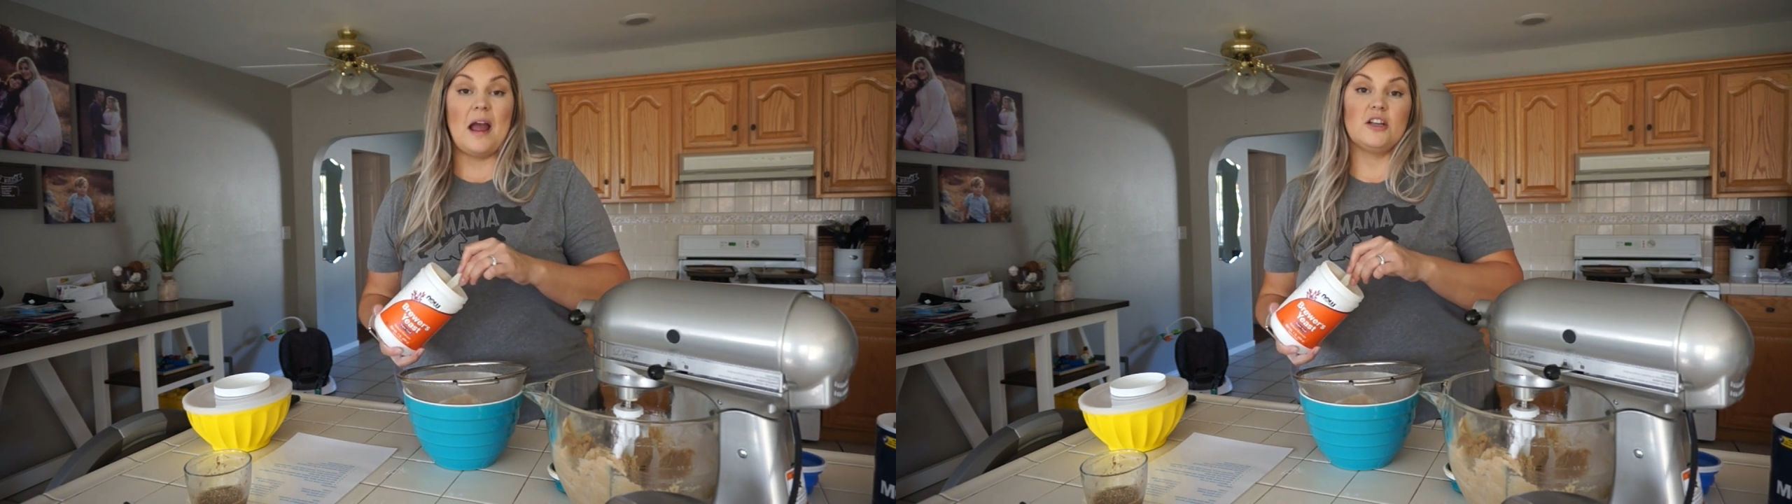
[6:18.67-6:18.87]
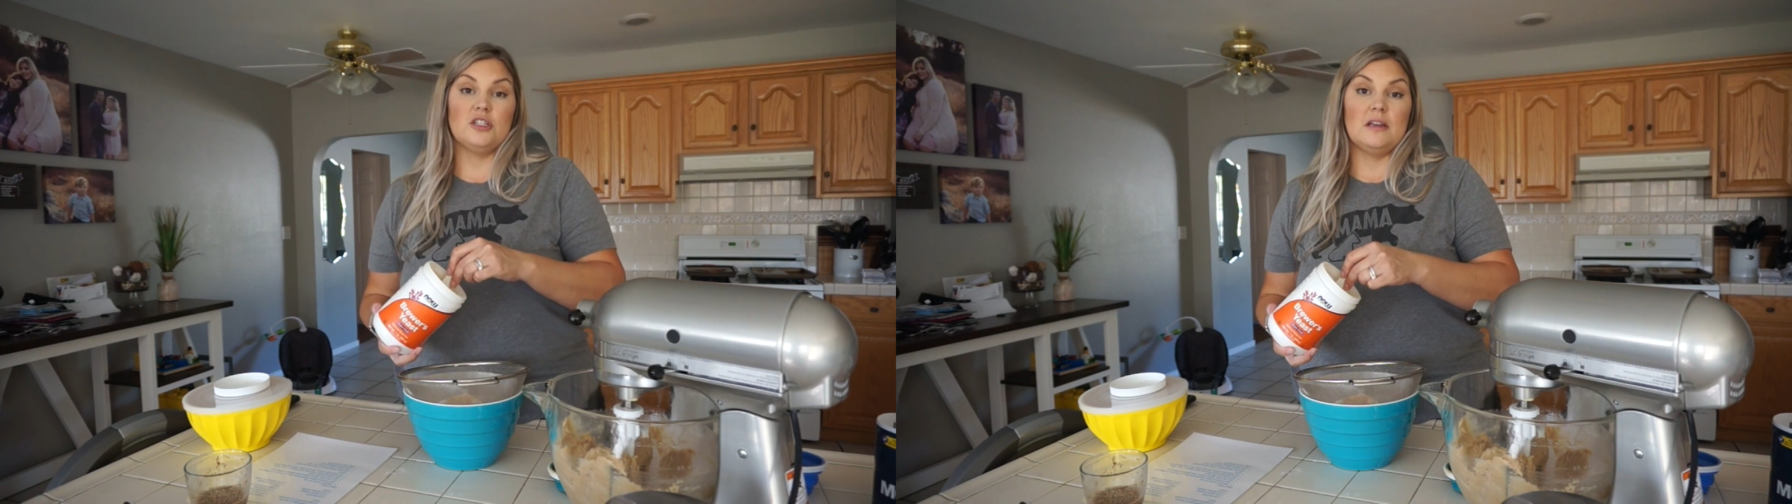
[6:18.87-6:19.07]
or
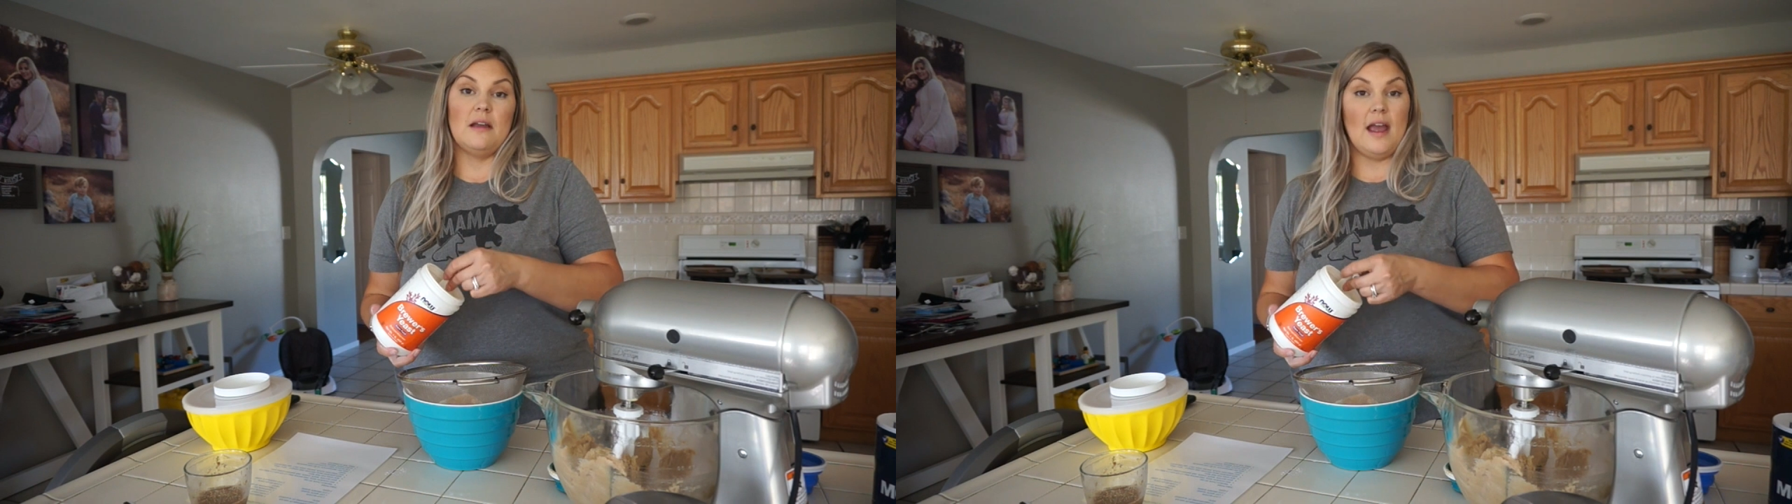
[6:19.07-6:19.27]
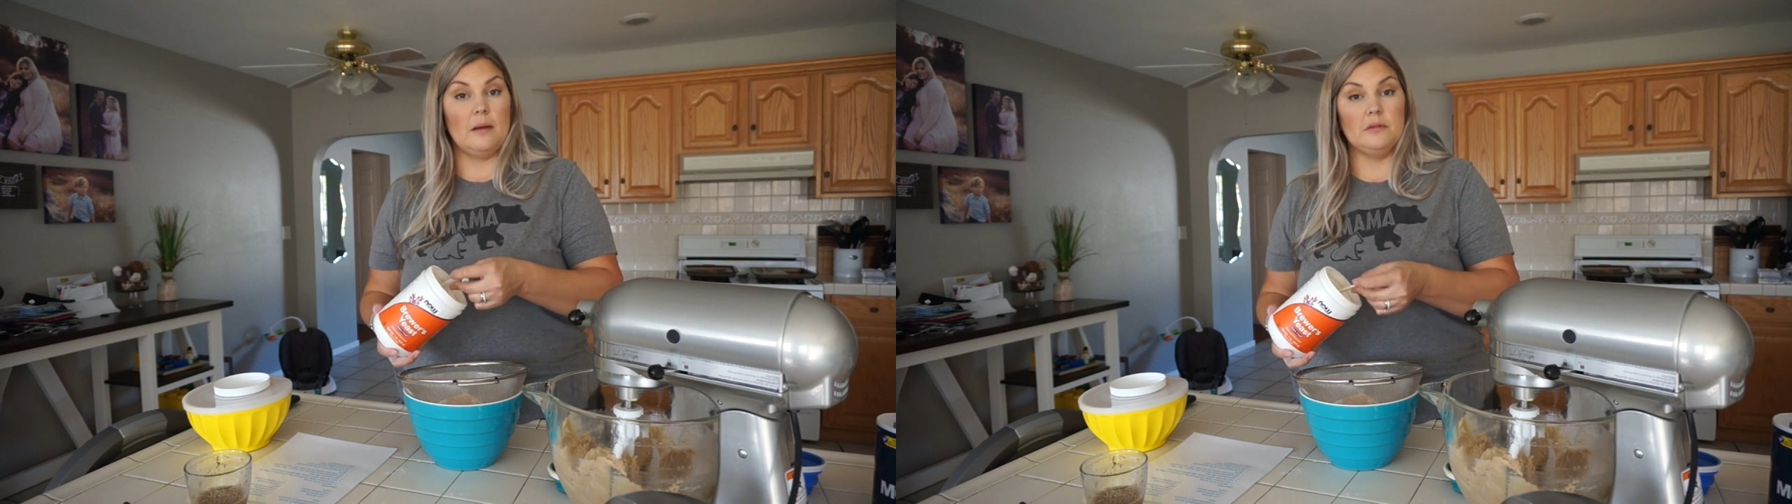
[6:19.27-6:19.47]
actually
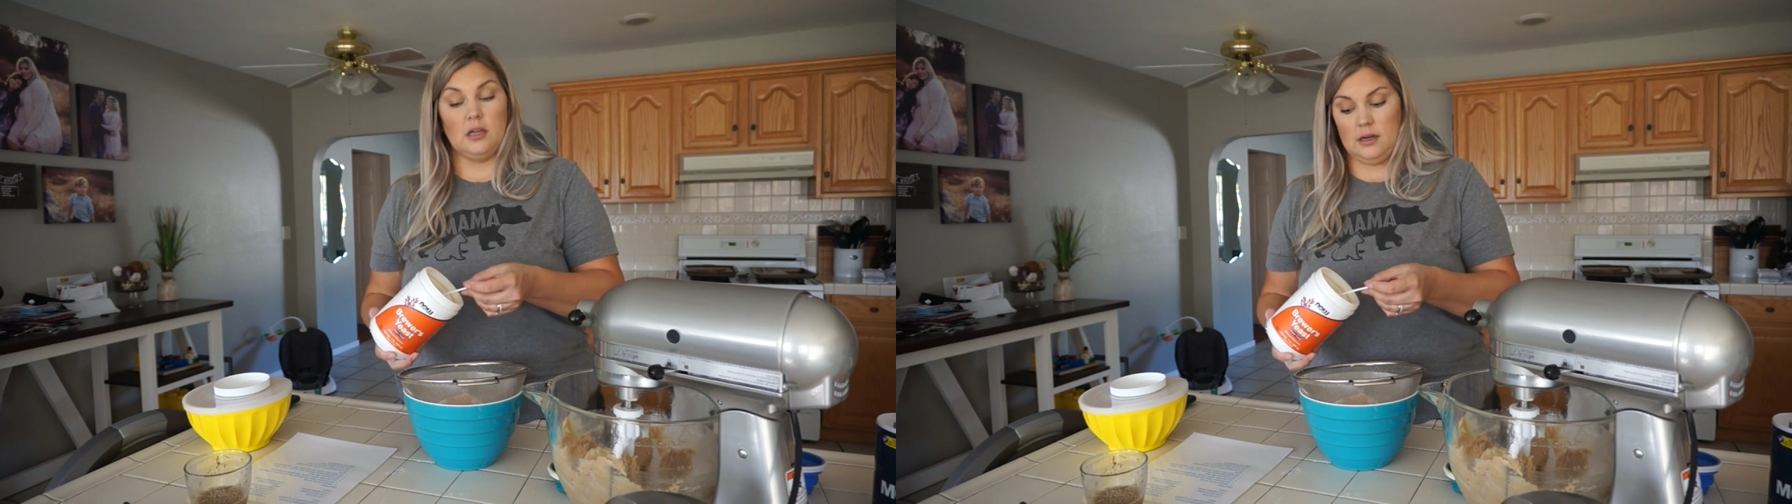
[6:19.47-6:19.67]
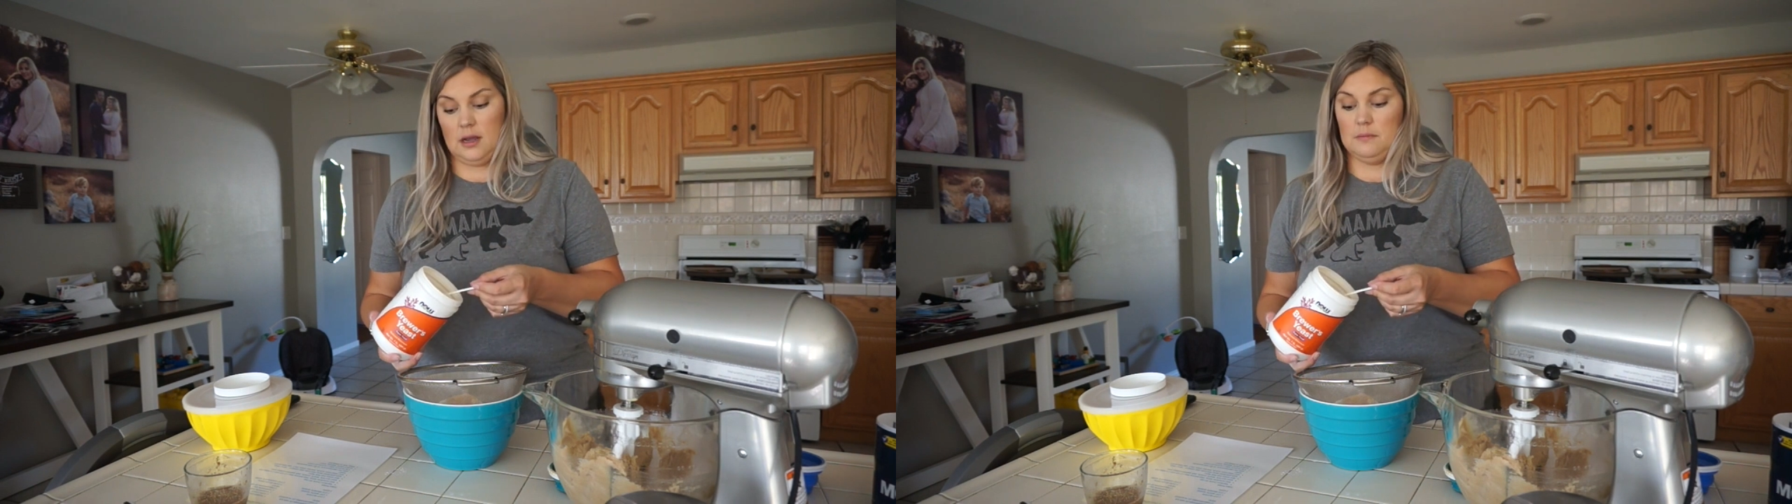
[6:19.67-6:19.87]

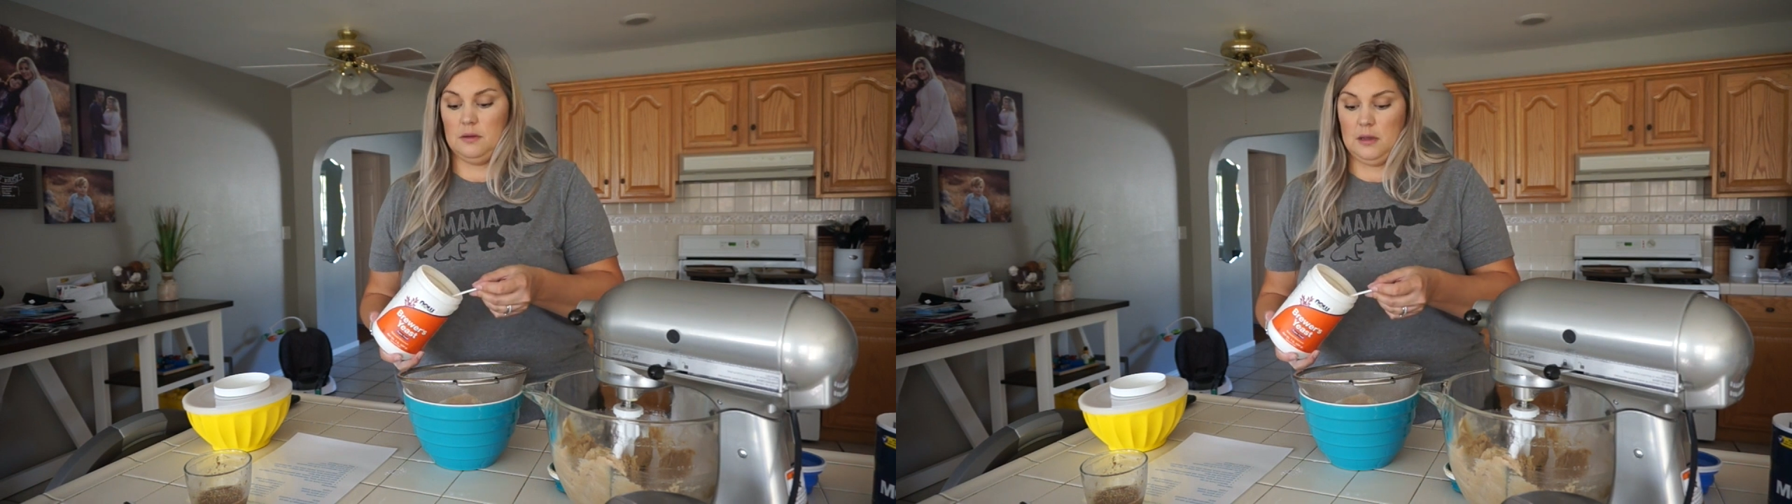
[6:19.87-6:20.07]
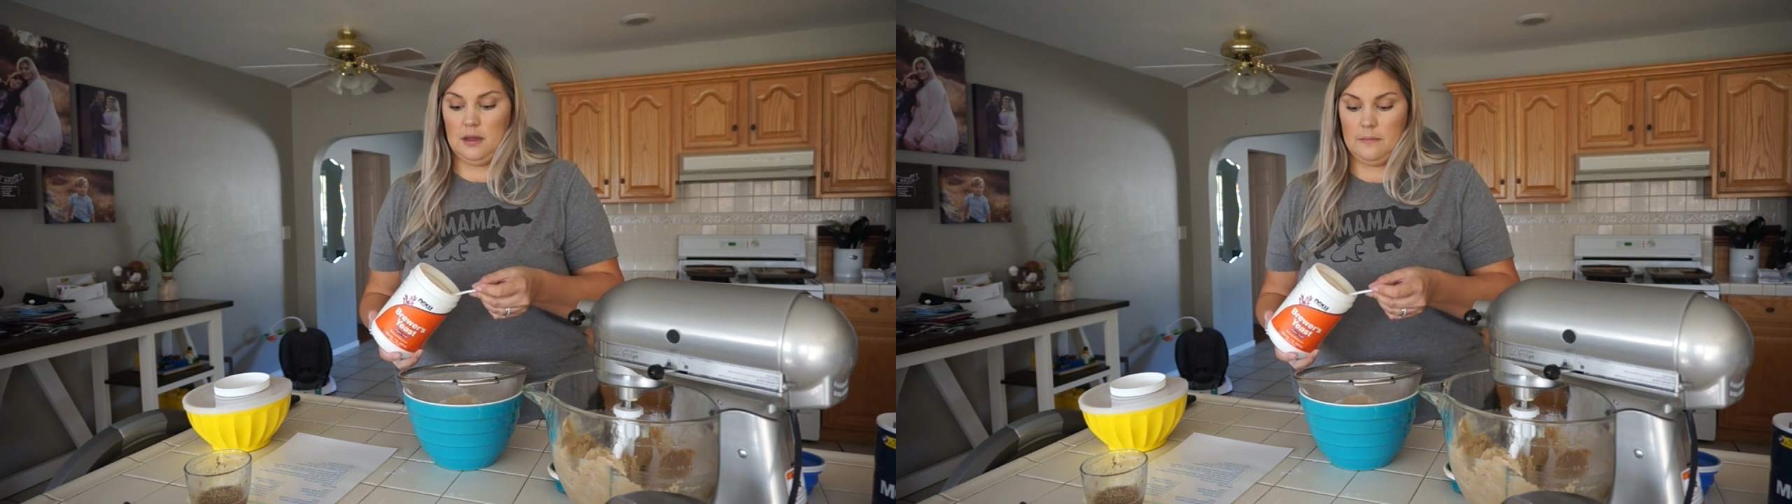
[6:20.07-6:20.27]
Amazon come to me.